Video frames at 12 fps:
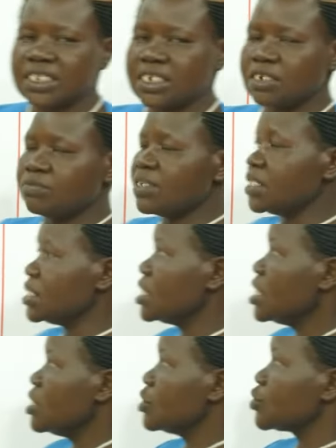it mean?
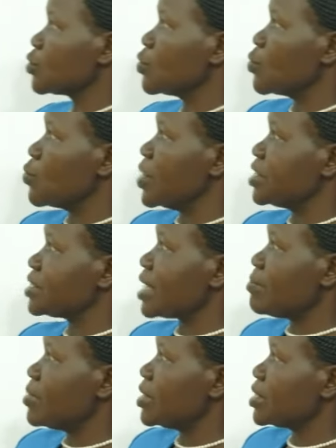So when
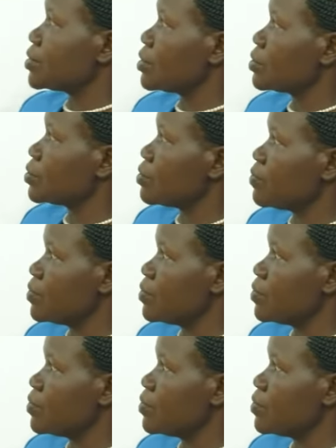somebody talks of